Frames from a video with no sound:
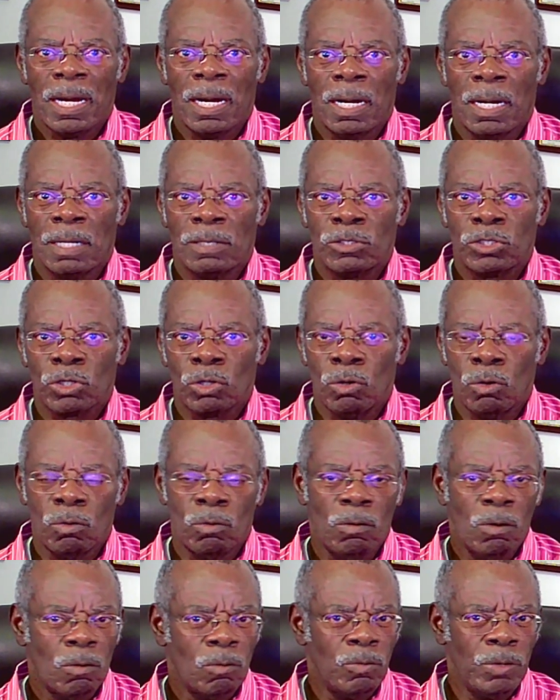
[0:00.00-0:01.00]
uh,
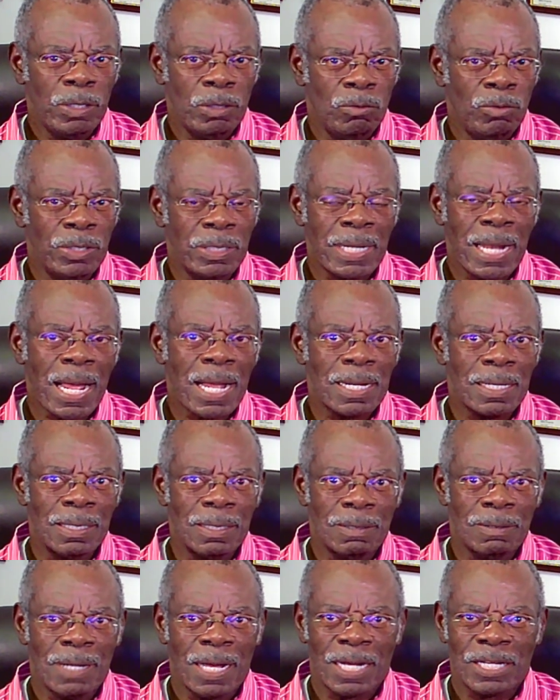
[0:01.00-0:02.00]
so we, are not
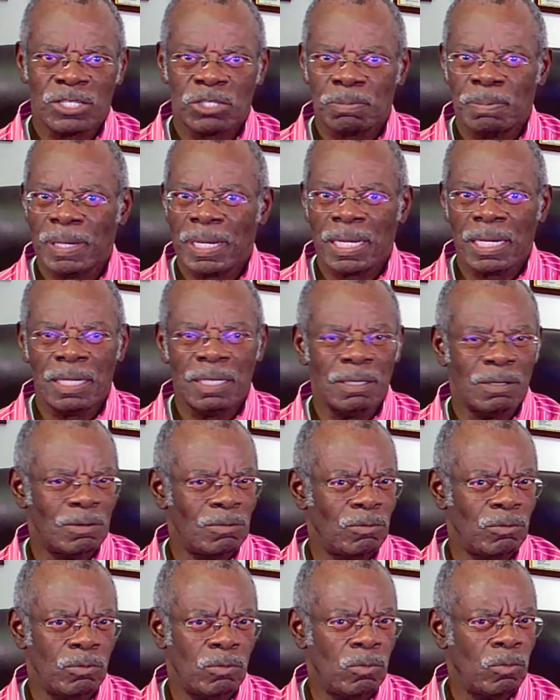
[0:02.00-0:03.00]
uh, speaking
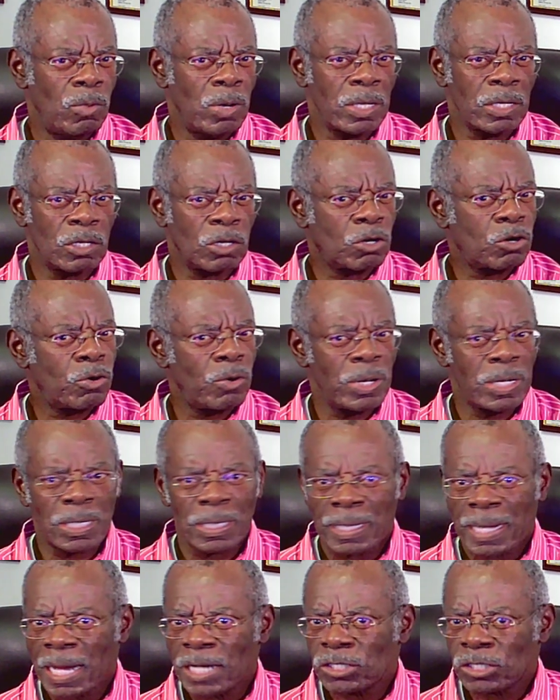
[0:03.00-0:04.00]
whether
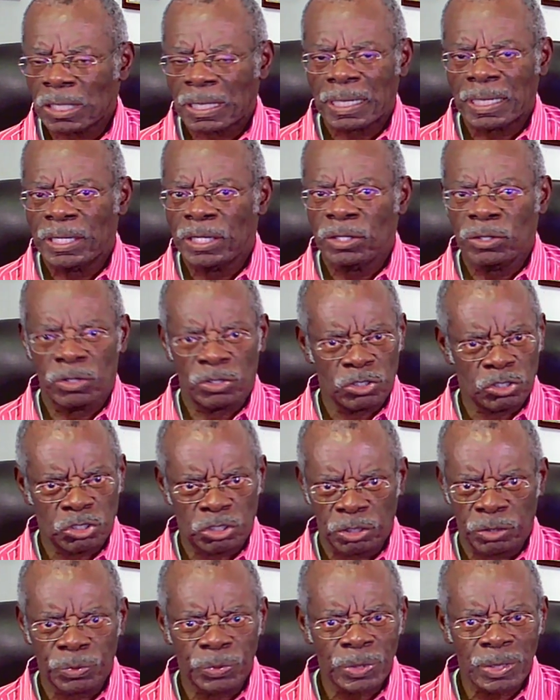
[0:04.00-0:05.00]
chronologically or
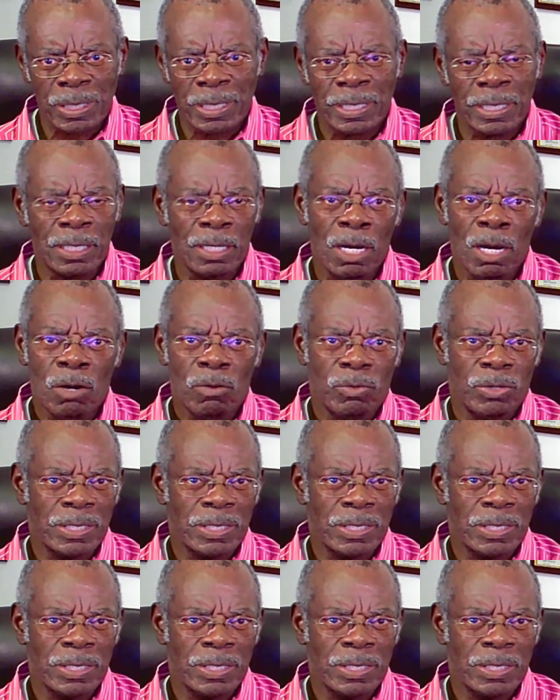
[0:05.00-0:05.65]
serially.